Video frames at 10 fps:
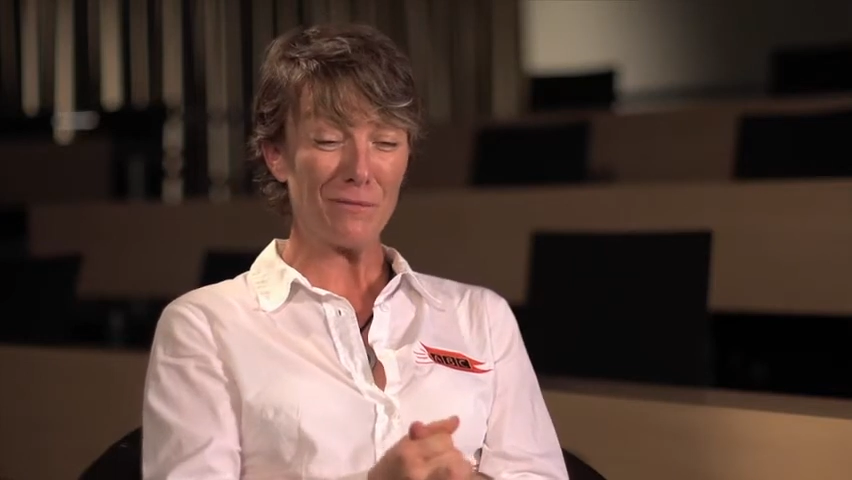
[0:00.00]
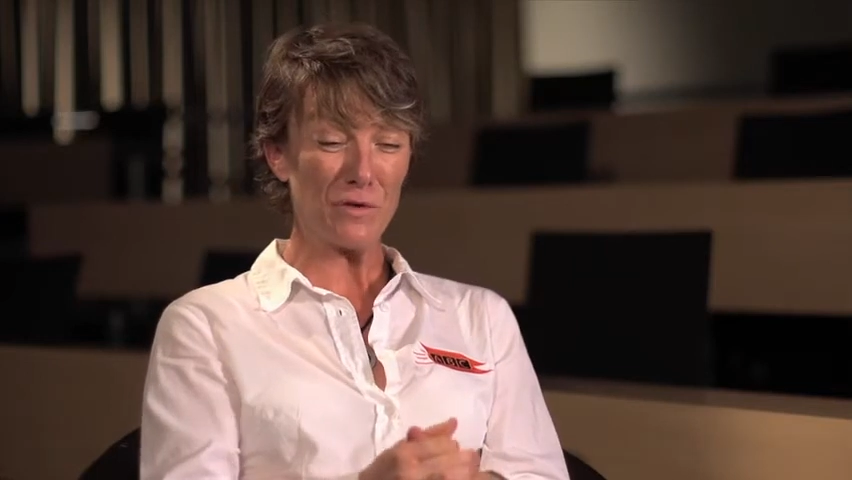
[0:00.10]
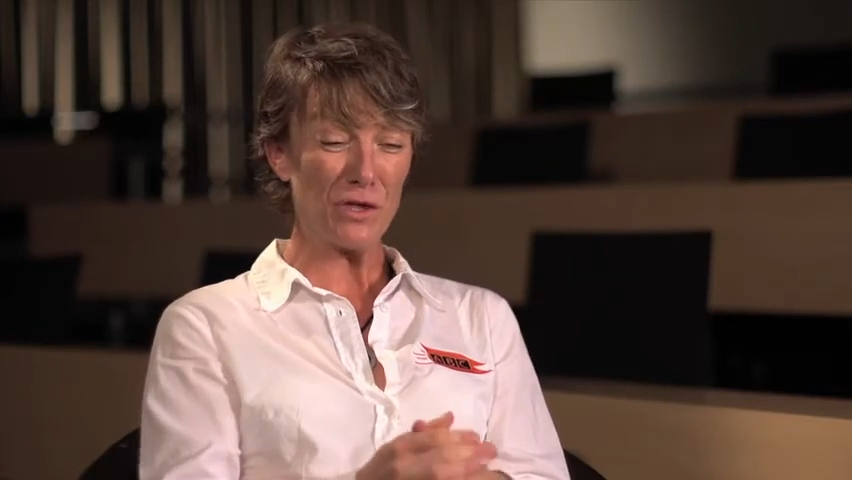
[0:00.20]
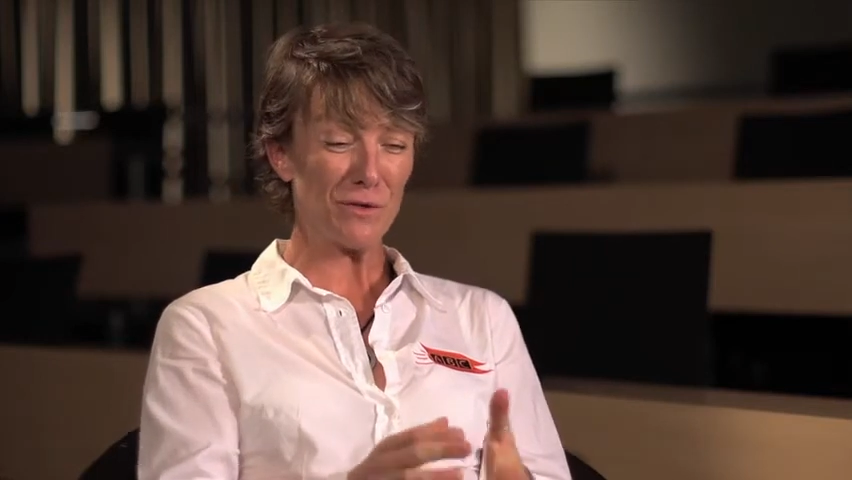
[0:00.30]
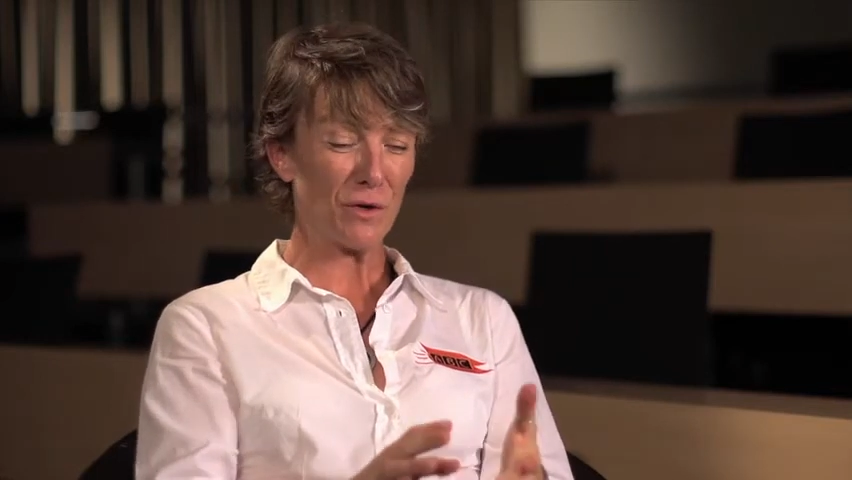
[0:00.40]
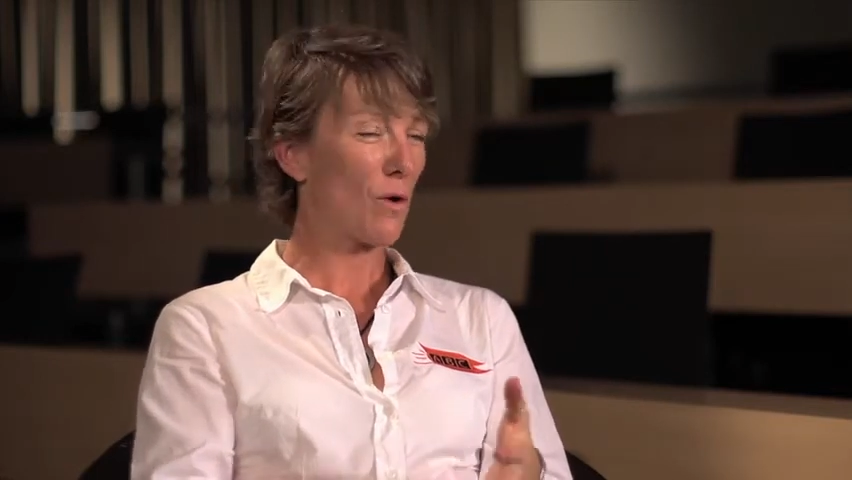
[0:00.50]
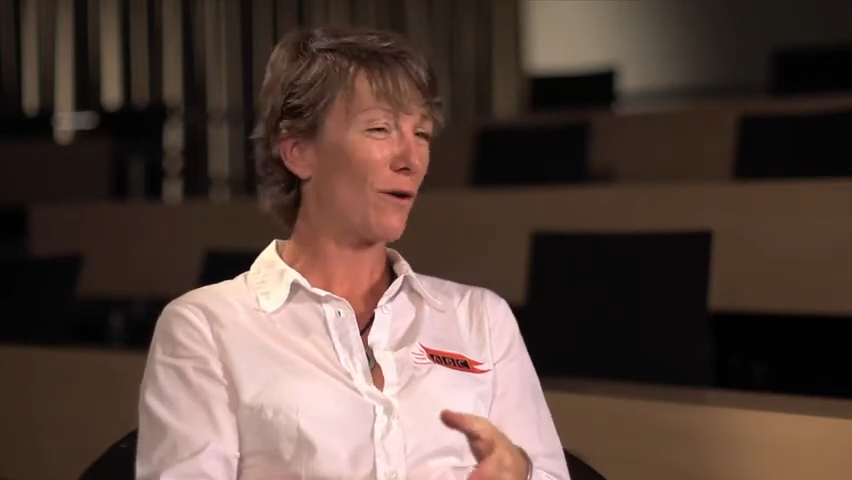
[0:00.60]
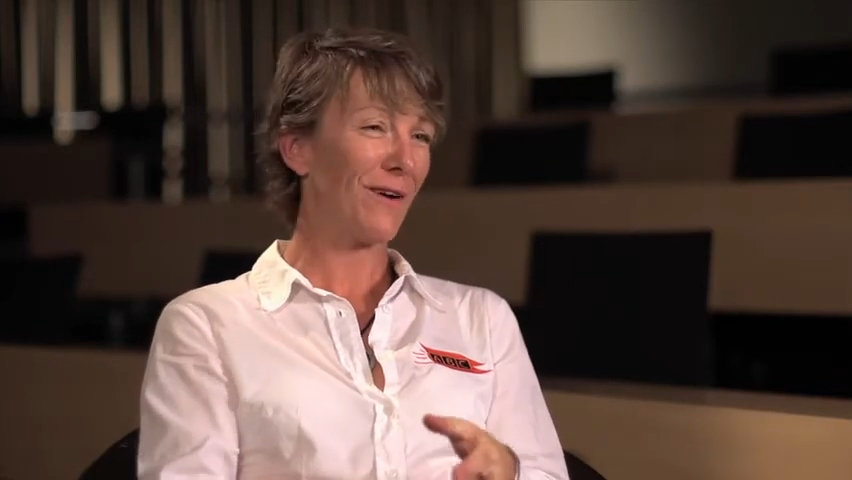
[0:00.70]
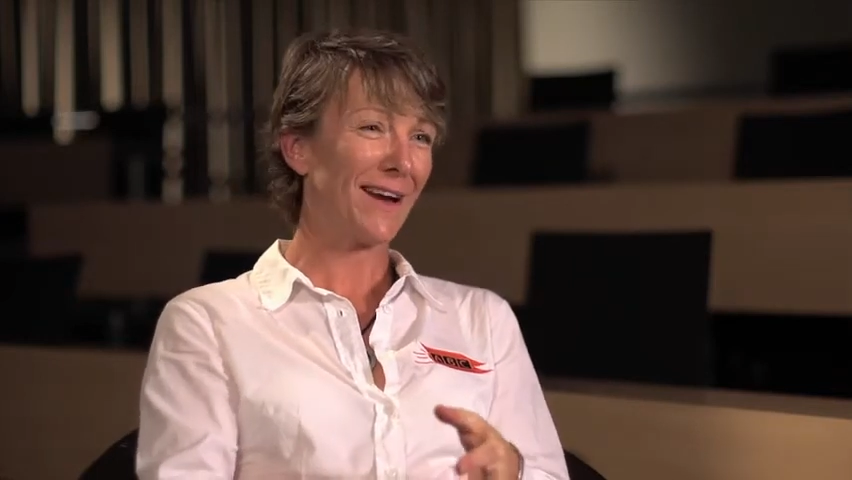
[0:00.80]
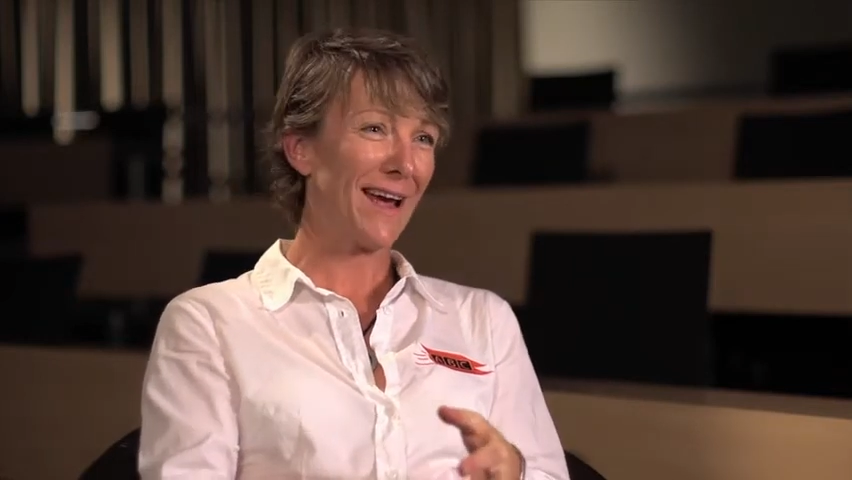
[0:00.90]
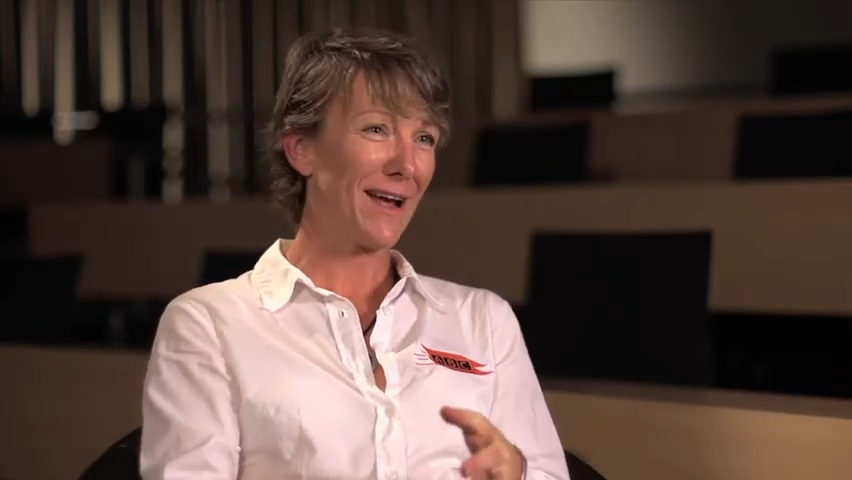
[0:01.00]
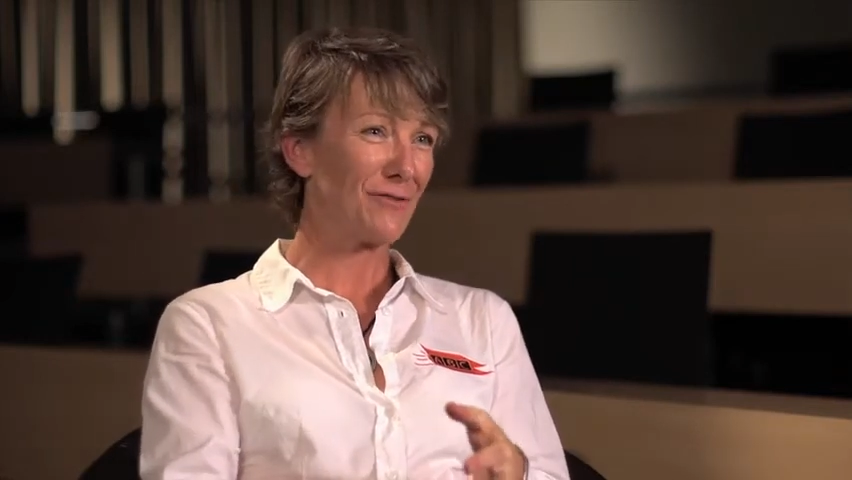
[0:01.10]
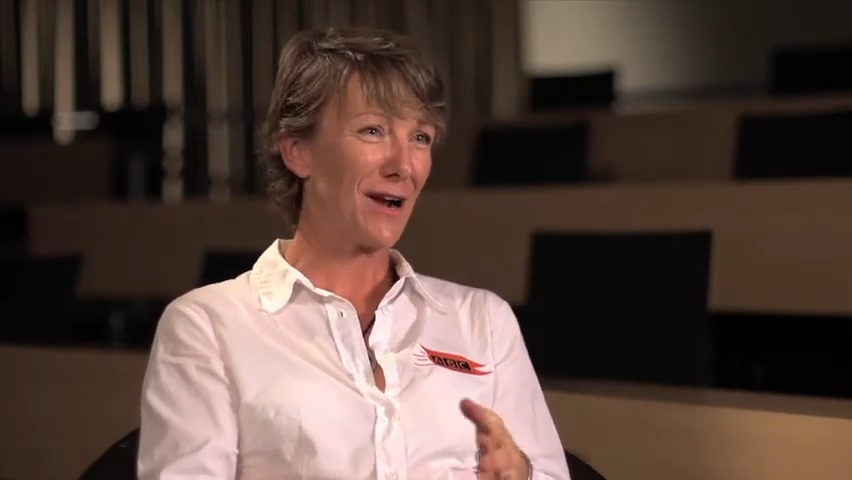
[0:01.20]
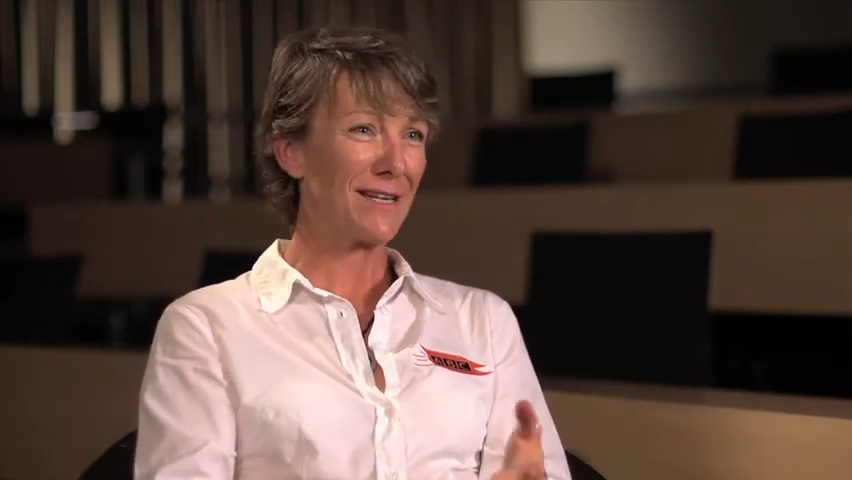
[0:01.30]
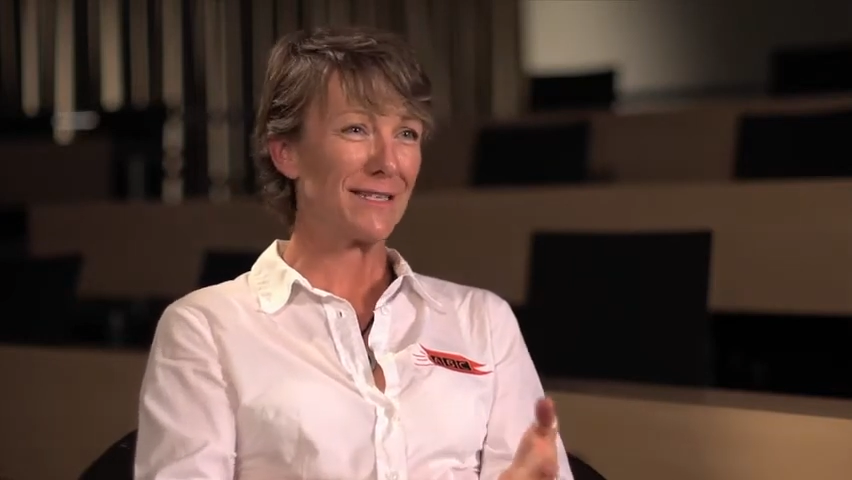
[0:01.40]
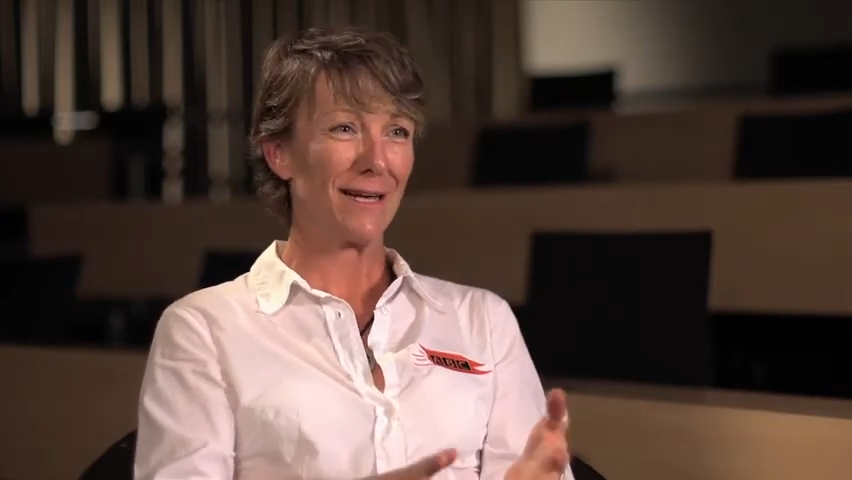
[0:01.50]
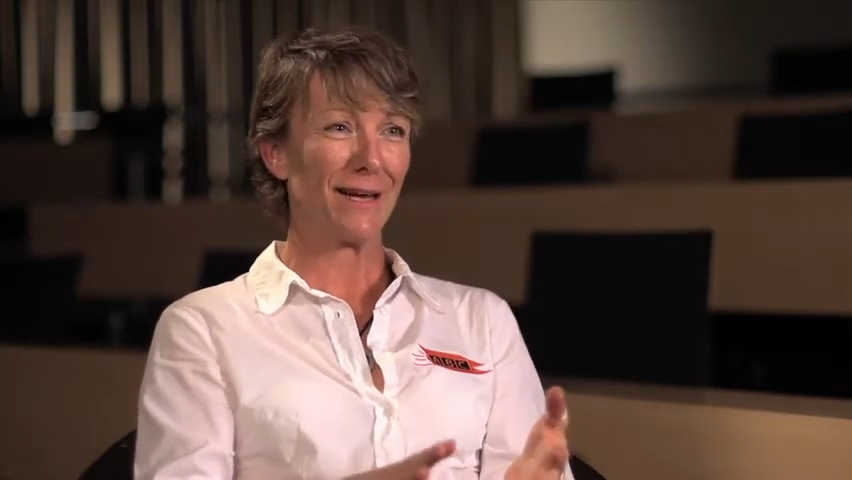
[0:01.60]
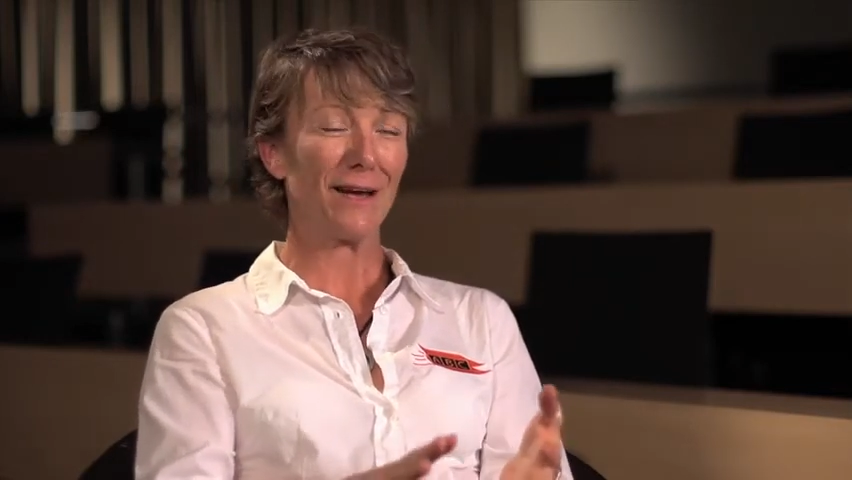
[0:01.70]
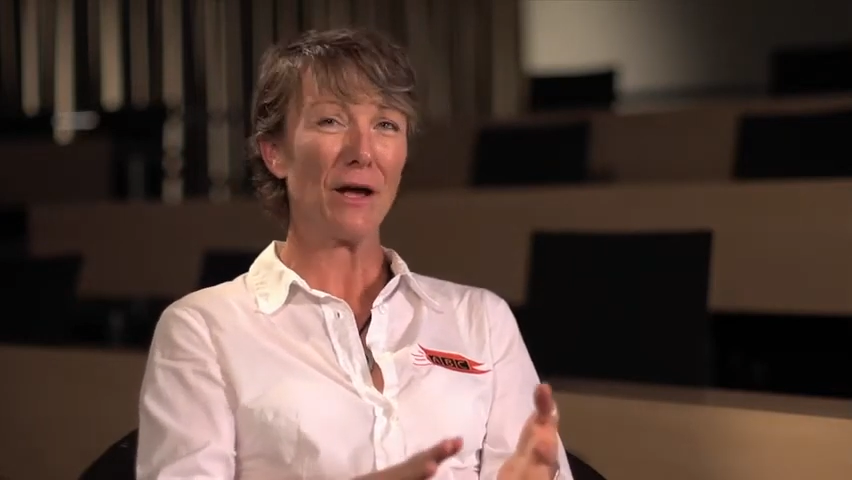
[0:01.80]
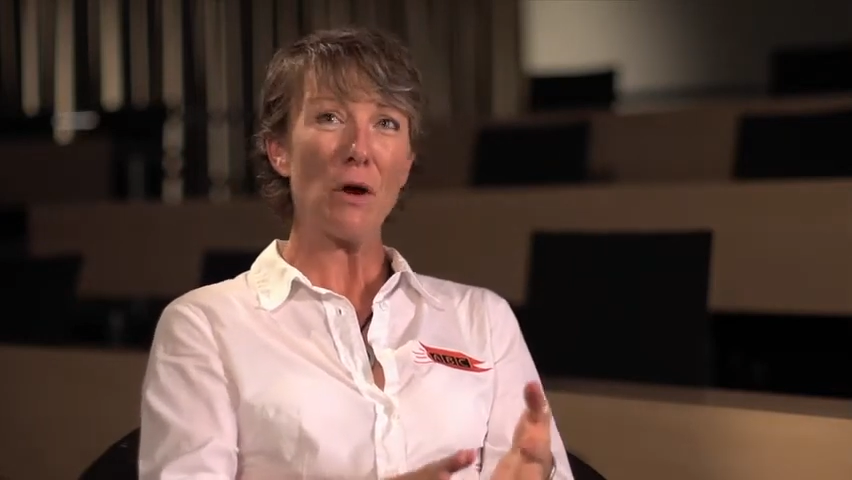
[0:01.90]
She was a qualified
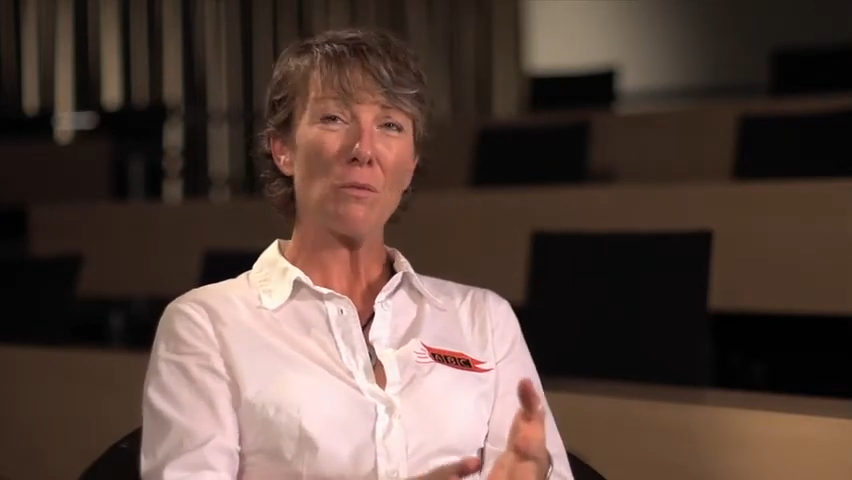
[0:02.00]
hairdresser,